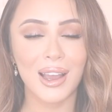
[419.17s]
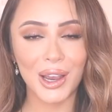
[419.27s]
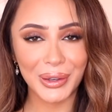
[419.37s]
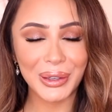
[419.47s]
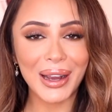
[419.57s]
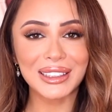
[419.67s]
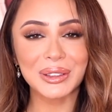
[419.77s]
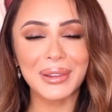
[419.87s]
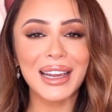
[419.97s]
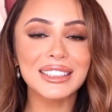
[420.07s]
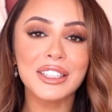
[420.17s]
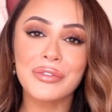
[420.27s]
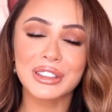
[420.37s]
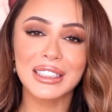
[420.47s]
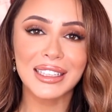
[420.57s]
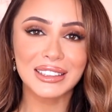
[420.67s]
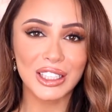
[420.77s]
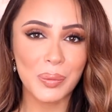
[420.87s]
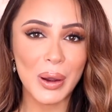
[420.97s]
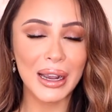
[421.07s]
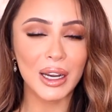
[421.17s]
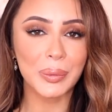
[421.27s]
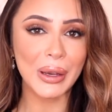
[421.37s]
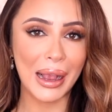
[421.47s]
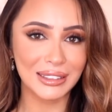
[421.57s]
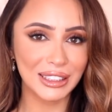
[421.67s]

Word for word: Alright you guys, so that is it for today's lookbook. I hope you guys